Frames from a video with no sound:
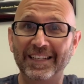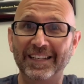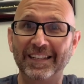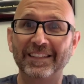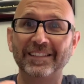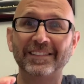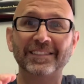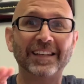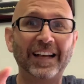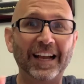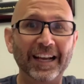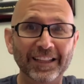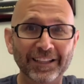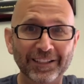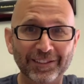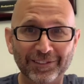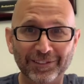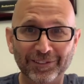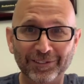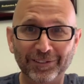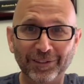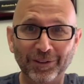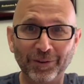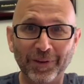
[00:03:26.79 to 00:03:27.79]
Silence
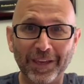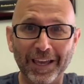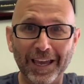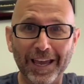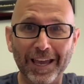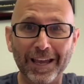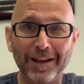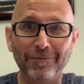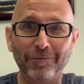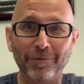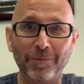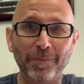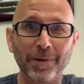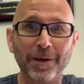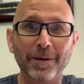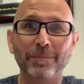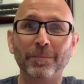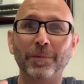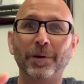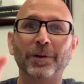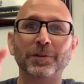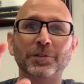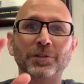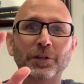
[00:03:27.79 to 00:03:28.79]
is okay.
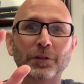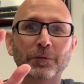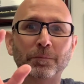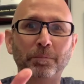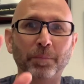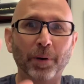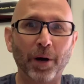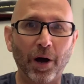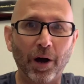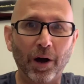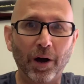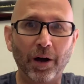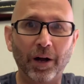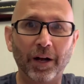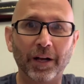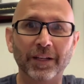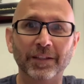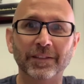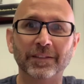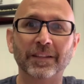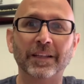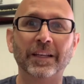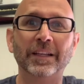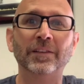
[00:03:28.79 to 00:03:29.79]
Remember, just
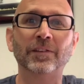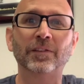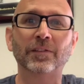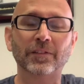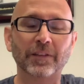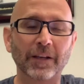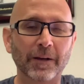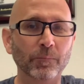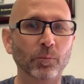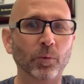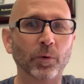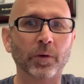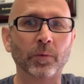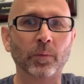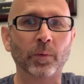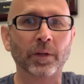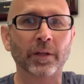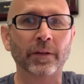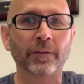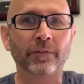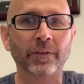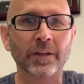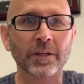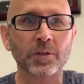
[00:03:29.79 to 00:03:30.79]
pause and someone
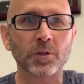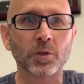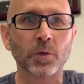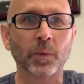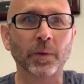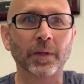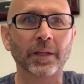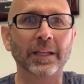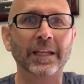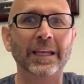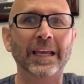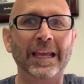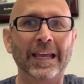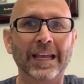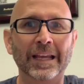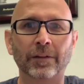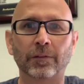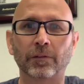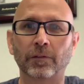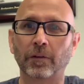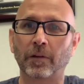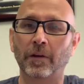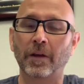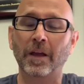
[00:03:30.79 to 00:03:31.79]
will eventually
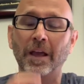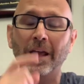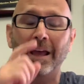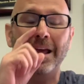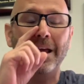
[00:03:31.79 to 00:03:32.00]
answer.